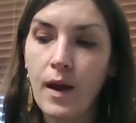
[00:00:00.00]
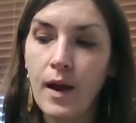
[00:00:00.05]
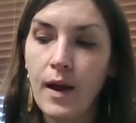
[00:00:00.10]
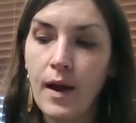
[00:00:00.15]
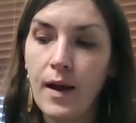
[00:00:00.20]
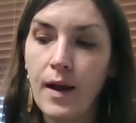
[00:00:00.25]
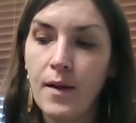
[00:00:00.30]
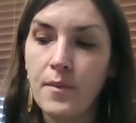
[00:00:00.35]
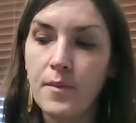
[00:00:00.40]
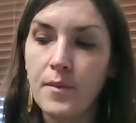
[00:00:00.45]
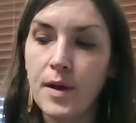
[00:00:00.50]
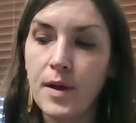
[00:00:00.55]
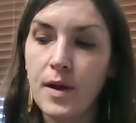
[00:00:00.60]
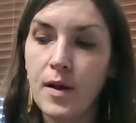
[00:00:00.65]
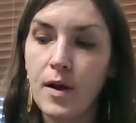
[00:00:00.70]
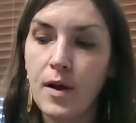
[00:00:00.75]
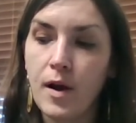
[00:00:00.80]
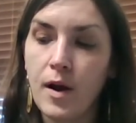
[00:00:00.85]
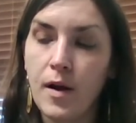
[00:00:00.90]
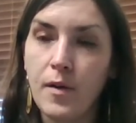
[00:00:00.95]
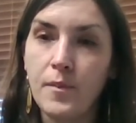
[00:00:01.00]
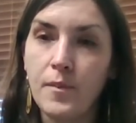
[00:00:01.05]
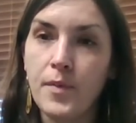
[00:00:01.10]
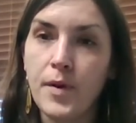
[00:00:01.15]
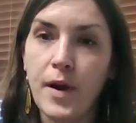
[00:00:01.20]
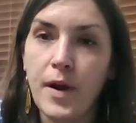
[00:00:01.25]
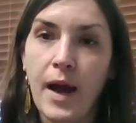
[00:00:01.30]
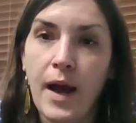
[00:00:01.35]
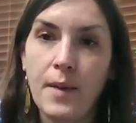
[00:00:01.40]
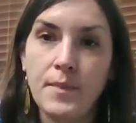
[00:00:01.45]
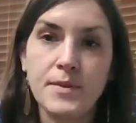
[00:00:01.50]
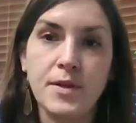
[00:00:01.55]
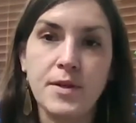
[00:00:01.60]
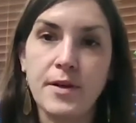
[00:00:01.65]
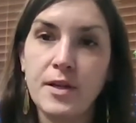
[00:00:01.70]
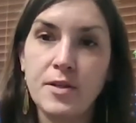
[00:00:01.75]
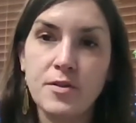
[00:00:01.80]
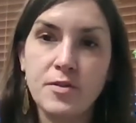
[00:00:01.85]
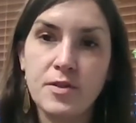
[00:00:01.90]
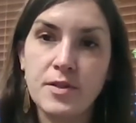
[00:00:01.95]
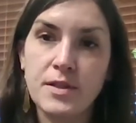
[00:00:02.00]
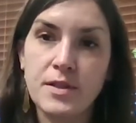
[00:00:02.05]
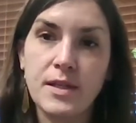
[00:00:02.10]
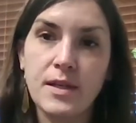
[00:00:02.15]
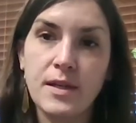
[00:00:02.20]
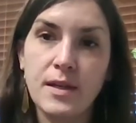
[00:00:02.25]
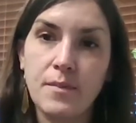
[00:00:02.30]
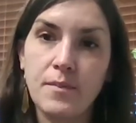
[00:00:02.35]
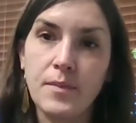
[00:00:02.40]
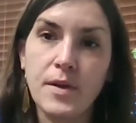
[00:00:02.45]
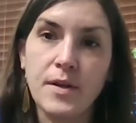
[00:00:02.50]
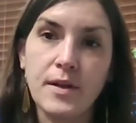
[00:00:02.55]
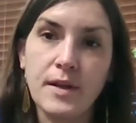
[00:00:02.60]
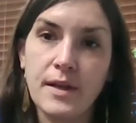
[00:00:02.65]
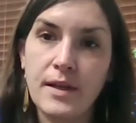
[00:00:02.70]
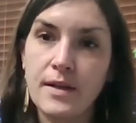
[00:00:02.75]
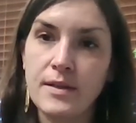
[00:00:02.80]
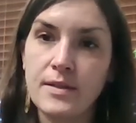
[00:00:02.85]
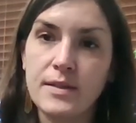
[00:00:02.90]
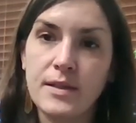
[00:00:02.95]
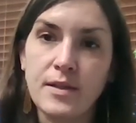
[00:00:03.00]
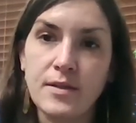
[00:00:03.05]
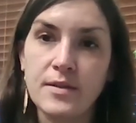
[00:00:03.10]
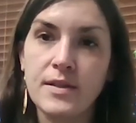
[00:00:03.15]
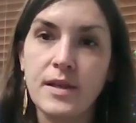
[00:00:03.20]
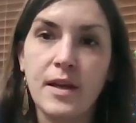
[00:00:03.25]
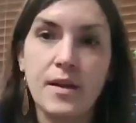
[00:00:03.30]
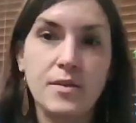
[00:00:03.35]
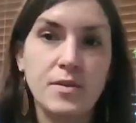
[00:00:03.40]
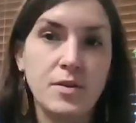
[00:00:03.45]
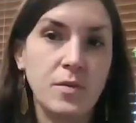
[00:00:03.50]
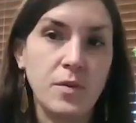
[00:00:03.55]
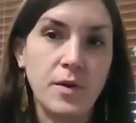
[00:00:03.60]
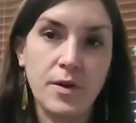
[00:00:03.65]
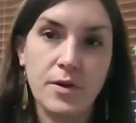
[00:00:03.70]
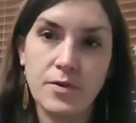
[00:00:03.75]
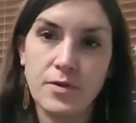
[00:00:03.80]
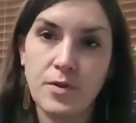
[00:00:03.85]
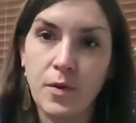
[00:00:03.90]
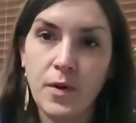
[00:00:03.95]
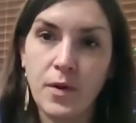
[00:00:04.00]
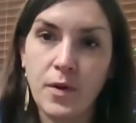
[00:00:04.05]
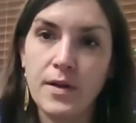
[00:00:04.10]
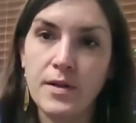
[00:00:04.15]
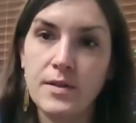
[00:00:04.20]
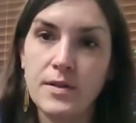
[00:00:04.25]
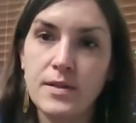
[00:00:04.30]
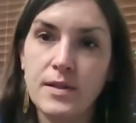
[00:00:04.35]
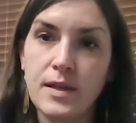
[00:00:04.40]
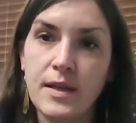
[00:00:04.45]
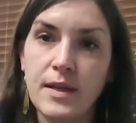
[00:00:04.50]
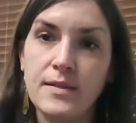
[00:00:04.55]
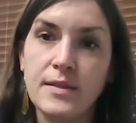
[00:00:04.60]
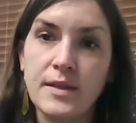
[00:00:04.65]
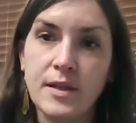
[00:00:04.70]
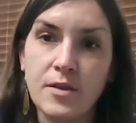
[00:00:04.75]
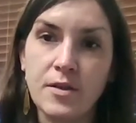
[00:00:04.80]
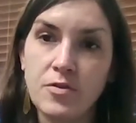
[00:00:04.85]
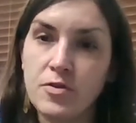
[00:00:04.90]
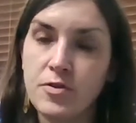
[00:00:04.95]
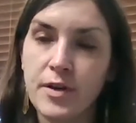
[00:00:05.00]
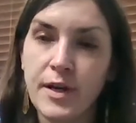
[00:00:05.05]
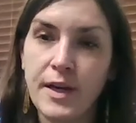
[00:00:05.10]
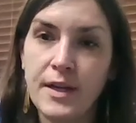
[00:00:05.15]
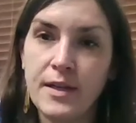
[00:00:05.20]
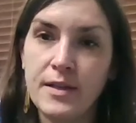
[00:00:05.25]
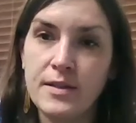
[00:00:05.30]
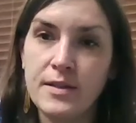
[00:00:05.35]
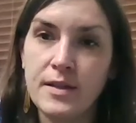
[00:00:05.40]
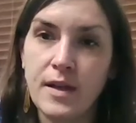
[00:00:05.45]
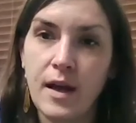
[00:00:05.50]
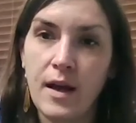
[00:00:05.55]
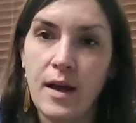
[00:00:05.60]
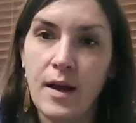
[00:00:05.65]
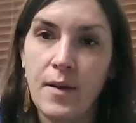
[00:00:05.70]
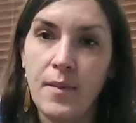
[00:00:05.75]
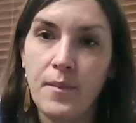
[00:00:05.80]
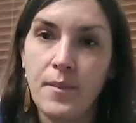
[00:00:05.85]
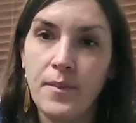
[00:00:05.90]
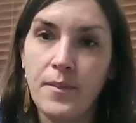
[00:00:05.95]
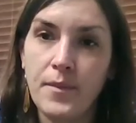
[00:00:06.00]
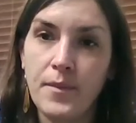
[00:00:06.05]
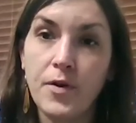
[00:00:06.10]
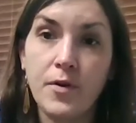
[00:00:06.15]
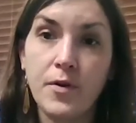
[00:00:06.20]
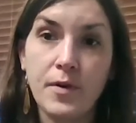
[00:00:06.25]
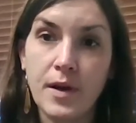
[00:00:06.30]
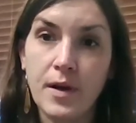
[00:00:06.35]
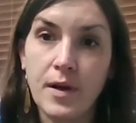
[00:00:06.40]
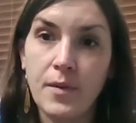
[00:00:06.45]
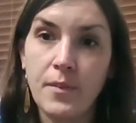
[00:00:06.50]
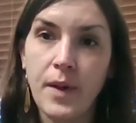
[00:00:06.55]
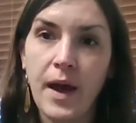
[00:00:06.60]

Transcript: um, perhaps are interested in building a skill set to work towards a skilled trades um, career